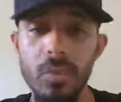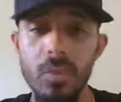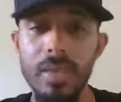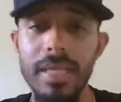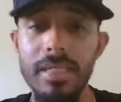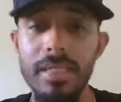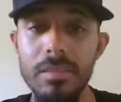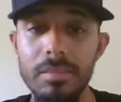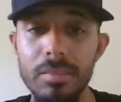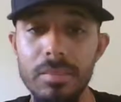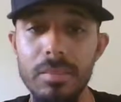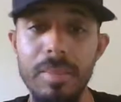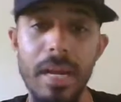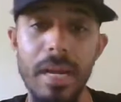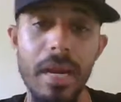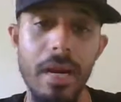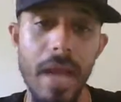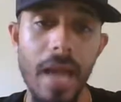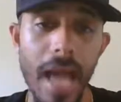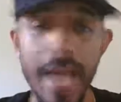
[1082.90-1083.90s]
we get to
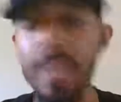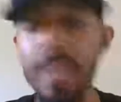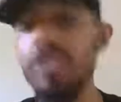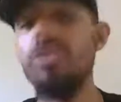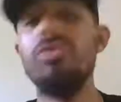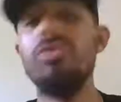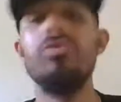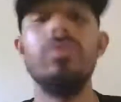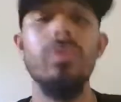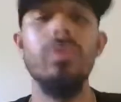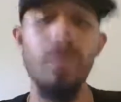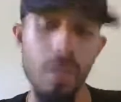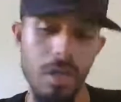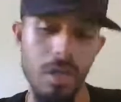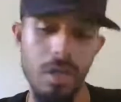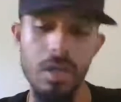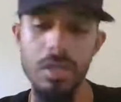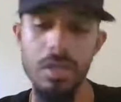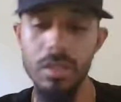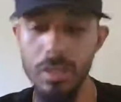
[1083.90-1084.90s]
prepare extra
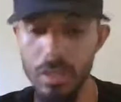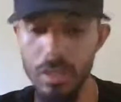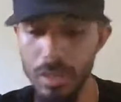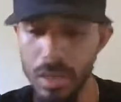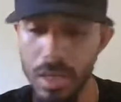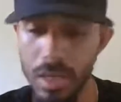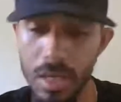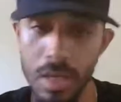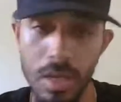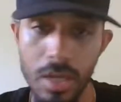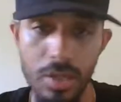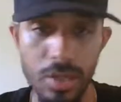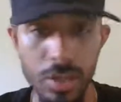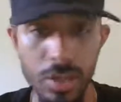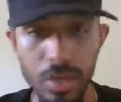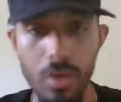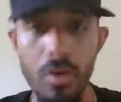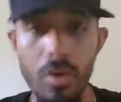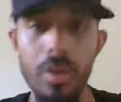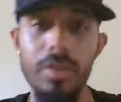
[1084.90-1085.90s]
long to
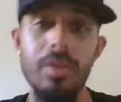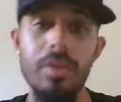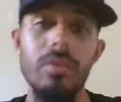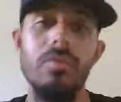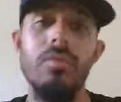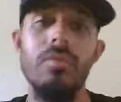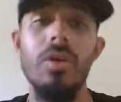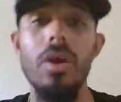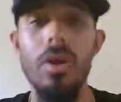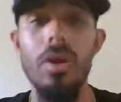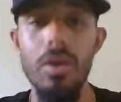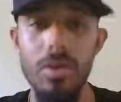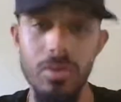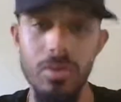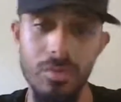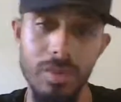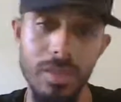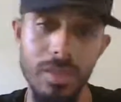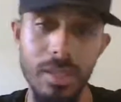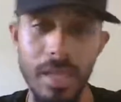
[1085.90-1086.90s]
go on the
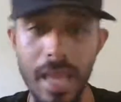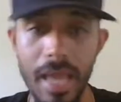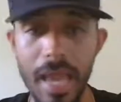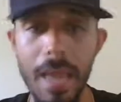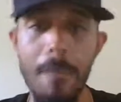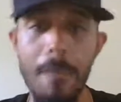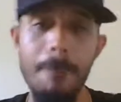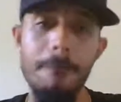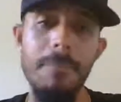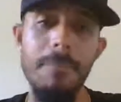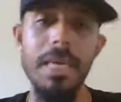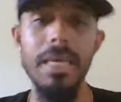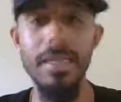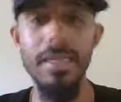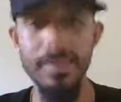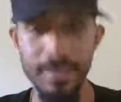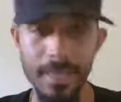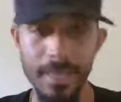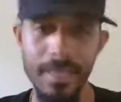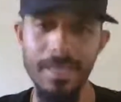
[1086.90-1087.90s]
road to
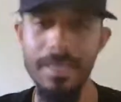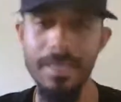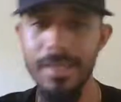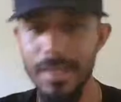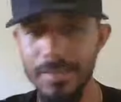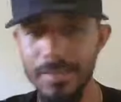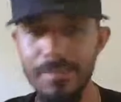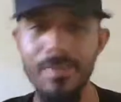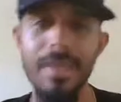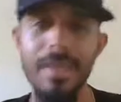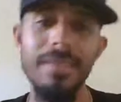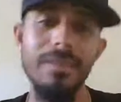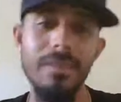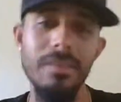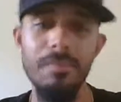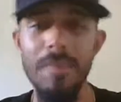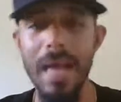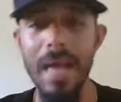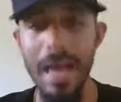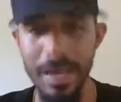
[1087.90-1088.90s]
Lambeau and face
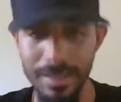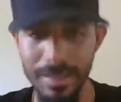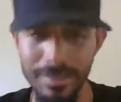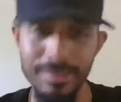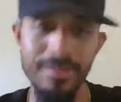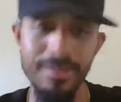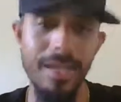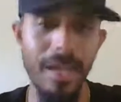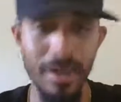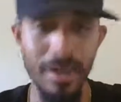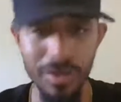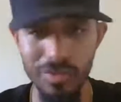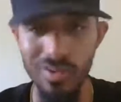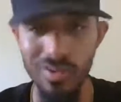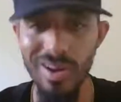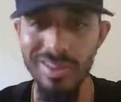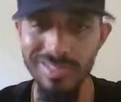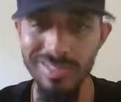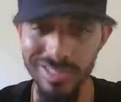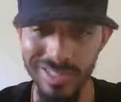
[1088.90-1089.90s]
the Packers and Aaron
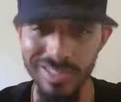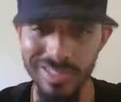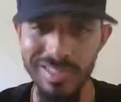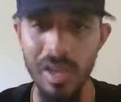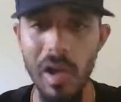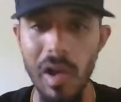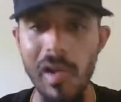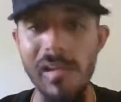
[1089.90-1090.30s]
Rodgers.